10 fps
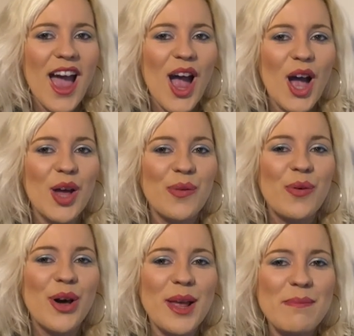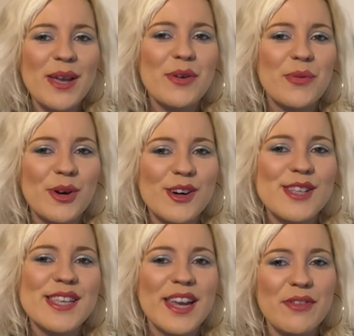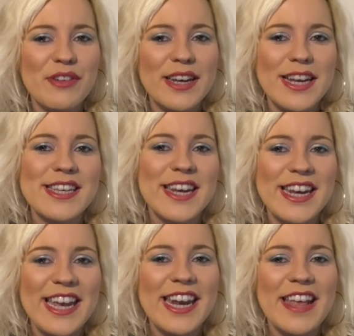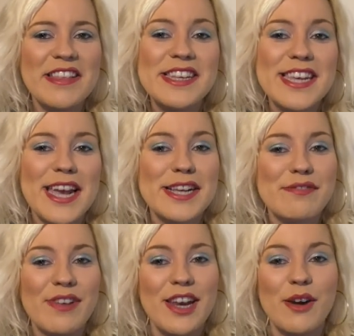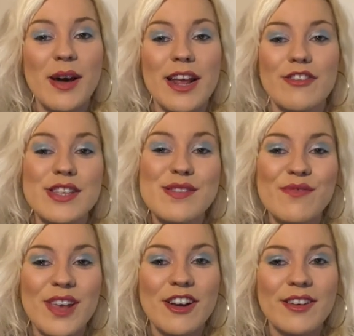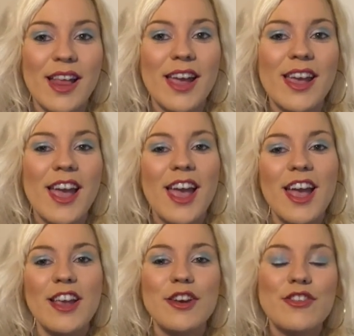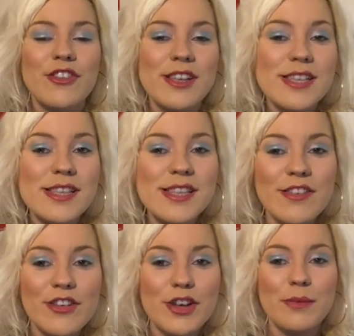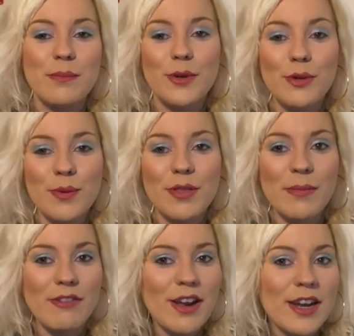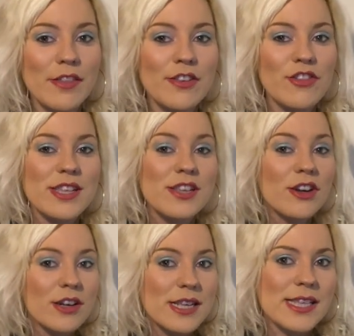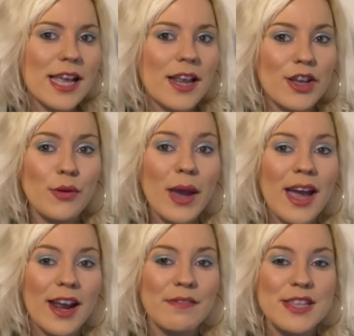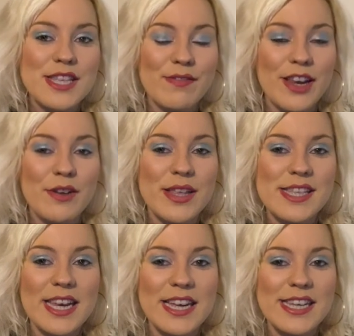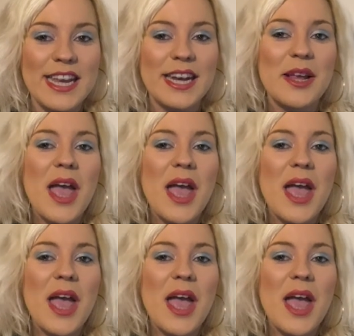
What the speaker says: And what I picked was King of the Ring 1998 and the DX video. And I just figured, like, you know, she's in such a good mood with me right now that she's not going to say, like, you can't have this video that's an 18.